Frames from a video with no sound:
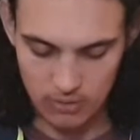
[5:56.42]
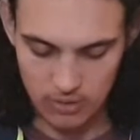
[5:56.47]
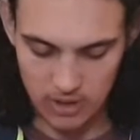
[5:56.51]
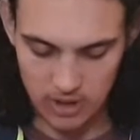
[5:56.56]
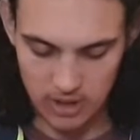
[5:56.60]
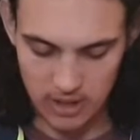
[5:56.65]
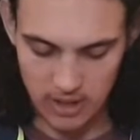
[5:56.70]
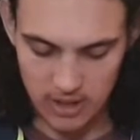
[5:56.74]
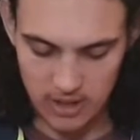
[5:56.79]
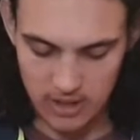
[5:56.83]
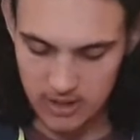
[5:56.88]

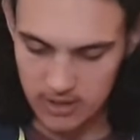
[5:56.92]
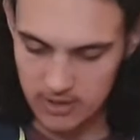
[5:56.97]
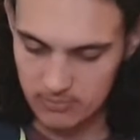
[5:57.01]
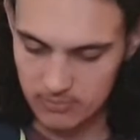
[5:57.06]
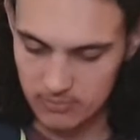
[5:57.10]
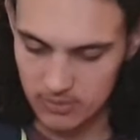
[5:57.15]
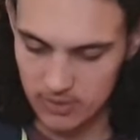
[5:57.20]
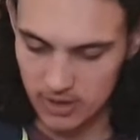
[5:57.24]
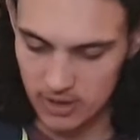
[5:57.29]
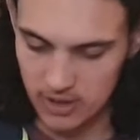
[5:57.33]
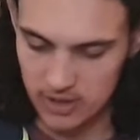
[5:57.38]

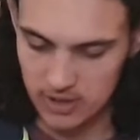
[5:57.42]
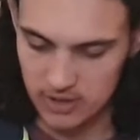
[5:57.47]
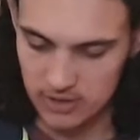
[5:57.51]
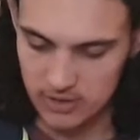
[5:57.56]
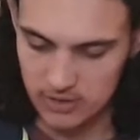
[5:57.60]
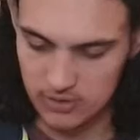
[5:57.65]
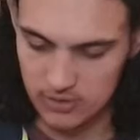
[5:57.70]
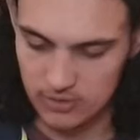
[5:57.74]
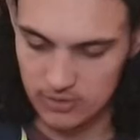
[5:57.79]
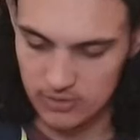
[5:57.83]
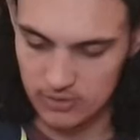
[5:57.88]
I'm going
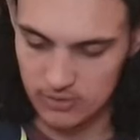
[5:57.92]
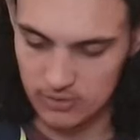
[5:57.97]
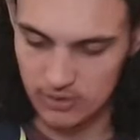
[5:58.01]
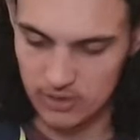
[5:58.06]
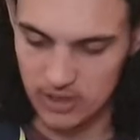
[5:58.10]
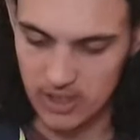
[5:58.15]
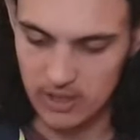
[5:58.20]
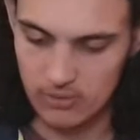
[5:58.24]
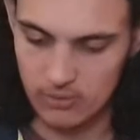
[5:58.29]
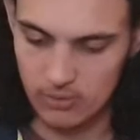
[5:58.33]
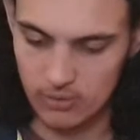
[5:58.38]
to
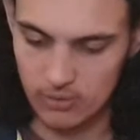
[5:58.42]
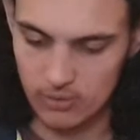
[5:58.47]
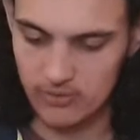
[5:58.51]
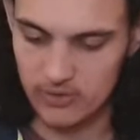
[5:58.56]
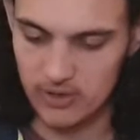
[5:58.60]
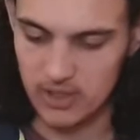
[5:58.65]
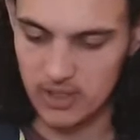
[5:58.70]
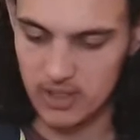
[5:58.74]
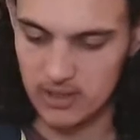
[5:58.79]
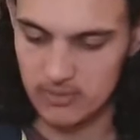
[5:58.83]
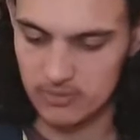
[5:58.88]
get all of the
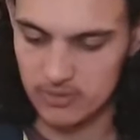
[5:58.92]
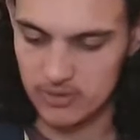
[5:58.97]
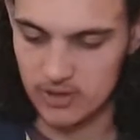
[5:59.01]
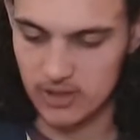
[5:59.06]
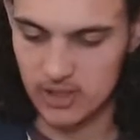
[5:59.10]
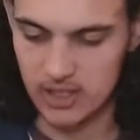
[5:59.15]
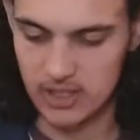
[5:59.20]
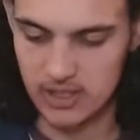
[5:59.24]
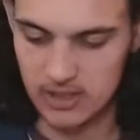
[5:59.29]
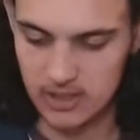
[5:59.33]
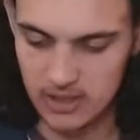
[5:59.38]
cables that
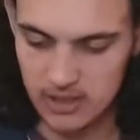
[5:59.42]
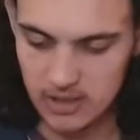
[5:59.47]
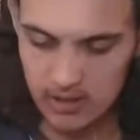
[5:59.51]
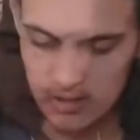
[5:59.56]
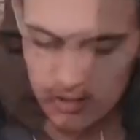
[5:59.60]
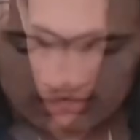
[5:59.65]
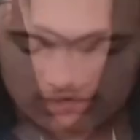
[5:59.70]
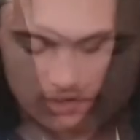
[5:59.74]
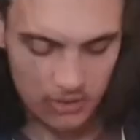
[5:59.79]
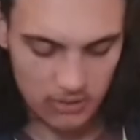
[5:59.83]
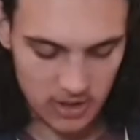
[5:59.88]
I need.
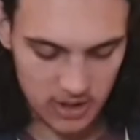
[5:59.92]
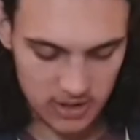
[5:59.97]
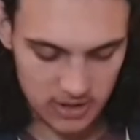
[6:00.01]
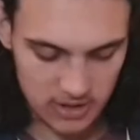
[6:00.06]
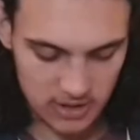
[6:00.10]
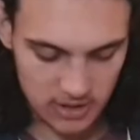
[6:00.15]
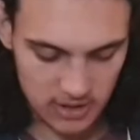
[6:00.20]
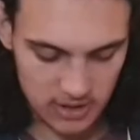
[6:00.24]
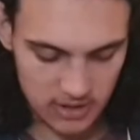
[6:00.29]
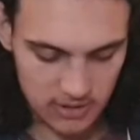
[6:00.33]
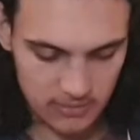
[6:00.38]
Alright,
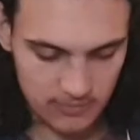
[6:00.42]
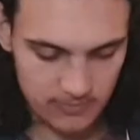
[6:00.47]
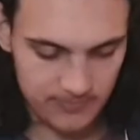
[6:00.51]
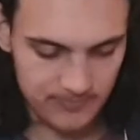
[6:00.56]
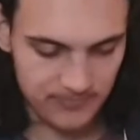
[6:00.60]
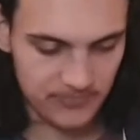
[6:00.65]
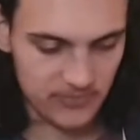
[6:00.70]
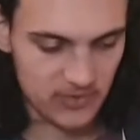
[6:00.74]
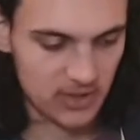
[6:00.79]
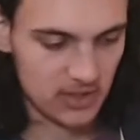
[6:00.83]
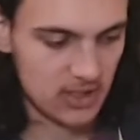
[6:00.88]
so
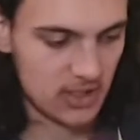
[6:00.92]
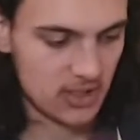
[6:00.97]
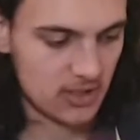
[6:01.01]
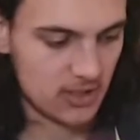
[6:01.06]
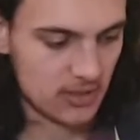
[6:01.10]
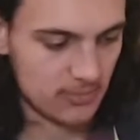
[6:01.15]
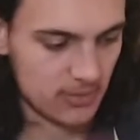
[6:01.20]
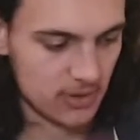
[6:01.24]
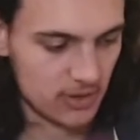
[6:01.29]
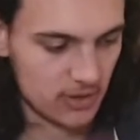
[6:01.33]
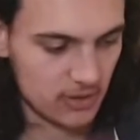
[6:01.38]
next
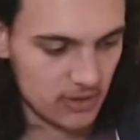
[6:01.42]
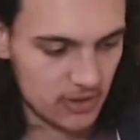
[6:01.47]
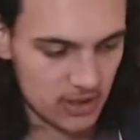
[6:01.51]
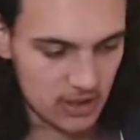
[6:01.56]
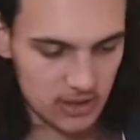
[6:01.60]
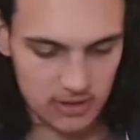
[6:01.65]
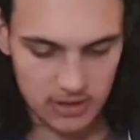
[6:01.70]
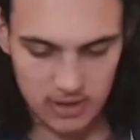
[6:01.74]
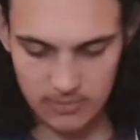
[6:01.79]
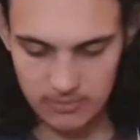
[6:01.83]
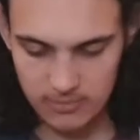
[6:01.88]
thing I'm going to do
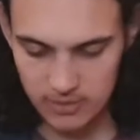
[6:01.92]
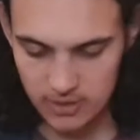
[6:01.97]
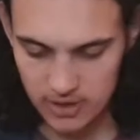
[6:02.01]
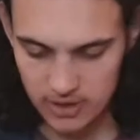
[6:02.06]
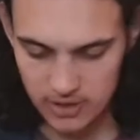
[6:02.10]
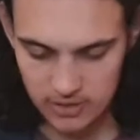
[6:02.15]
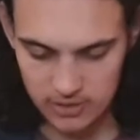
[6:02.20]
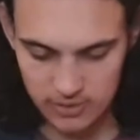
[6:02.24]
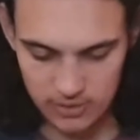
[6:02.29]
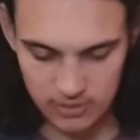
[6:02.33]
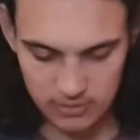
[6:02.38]
is I'm
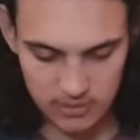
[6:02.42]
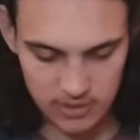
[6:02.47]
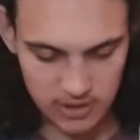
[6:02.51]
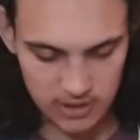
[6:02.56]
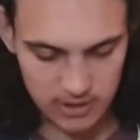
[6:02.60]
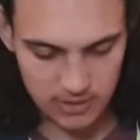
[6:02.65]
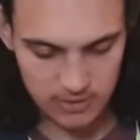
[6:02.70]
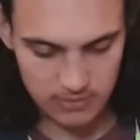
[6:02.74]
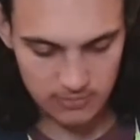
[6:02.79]
going to be